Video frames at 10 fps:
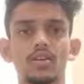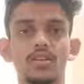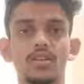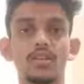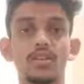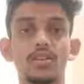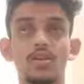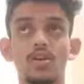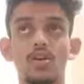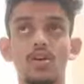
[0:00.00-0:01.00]
there
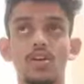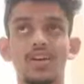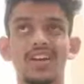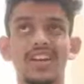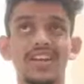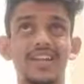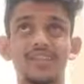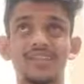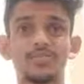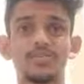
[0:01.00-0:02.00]
may occur an
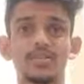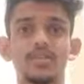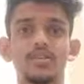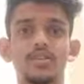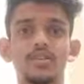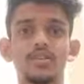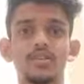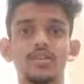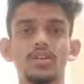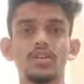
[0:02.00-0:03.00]
exception
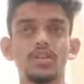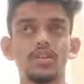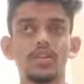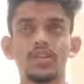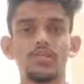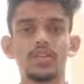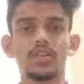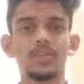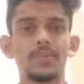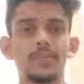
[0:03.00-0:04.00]
in the
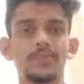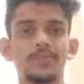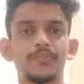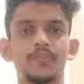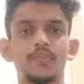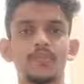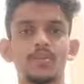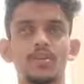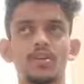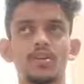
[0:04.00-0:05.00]
method.
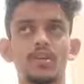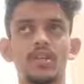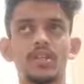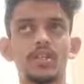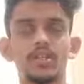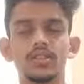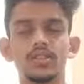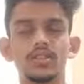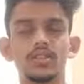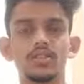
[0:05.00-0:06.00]
It
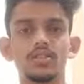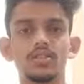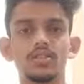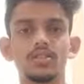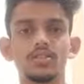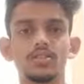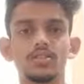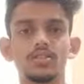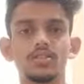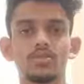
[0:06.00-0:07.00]
doesn't
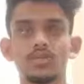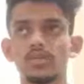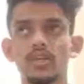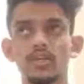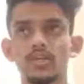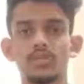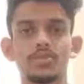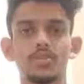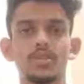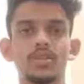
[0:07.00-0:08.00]
throw the
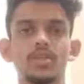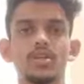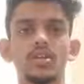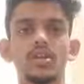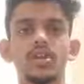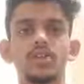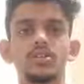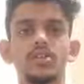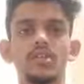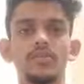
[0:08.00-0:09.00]
exception. It
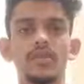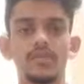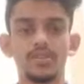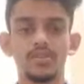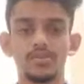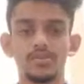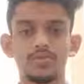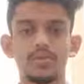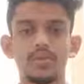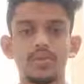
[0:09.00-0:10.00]
is always
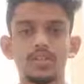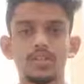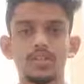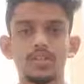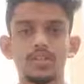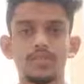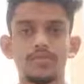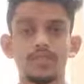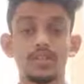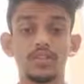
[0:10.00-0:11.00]
used
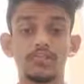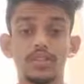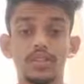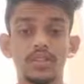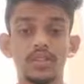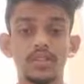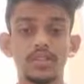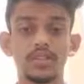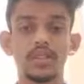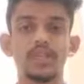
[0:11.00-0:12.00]
with method
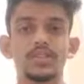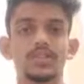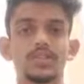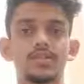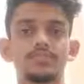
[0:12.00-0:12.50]
signature.